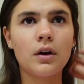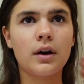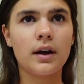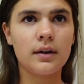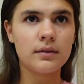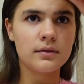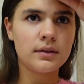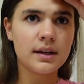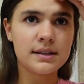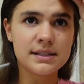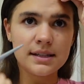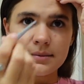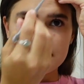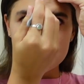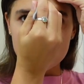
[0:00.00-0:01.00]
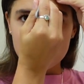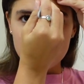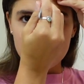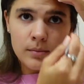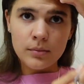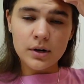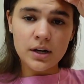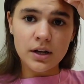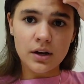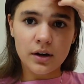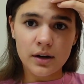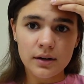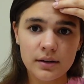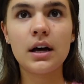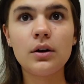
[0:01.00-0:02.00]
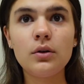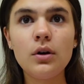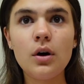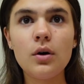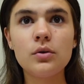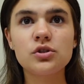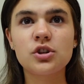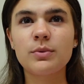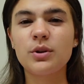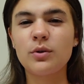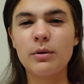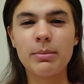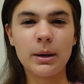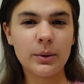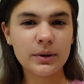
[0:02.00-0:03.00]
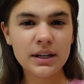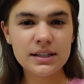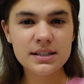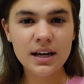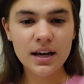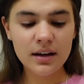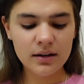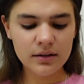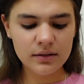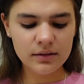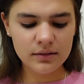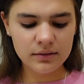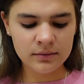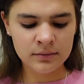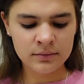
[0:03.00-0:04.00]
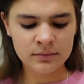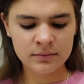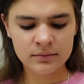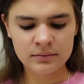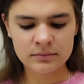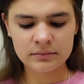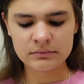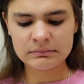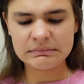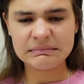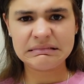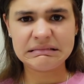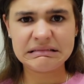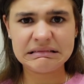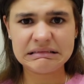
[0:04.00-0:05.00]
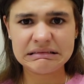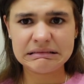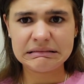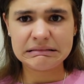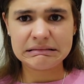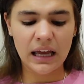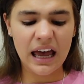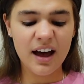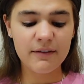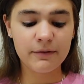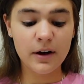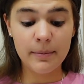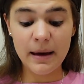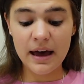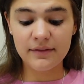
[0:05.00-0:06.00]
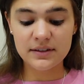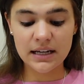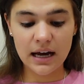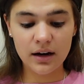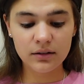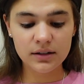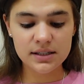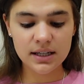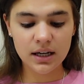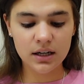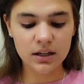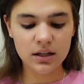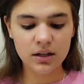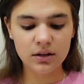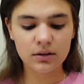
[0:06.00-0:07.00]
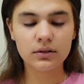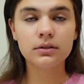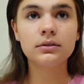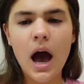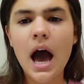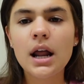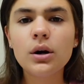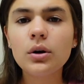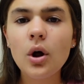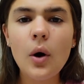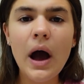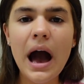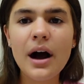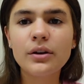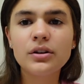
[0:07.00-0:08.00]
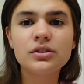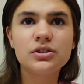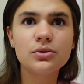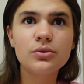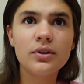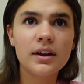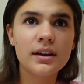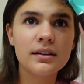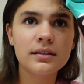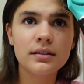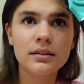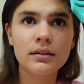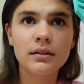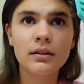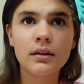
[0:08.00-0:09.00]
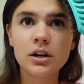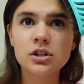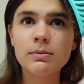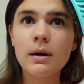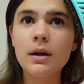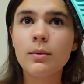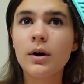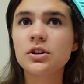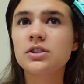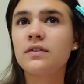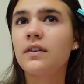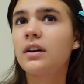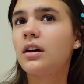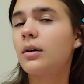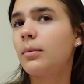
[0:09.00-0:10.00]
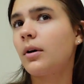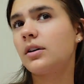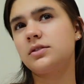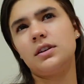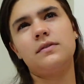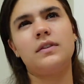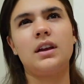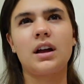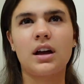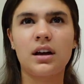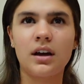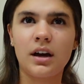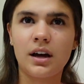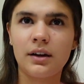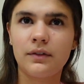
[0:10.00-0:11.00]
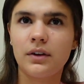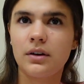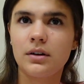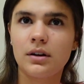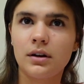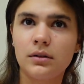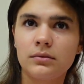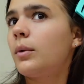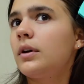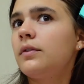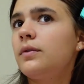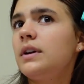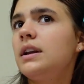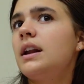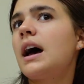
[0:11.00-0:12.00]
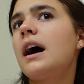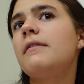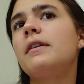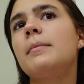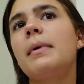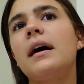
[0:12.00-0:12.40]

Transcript: Okay, that seems pretty good. I don't know, should we do a ponytail? Half up, half down is kind of cute. I don't know how to do this. I should probably watch a video, but also I feel like I can kind of figure it out. What if we did half up,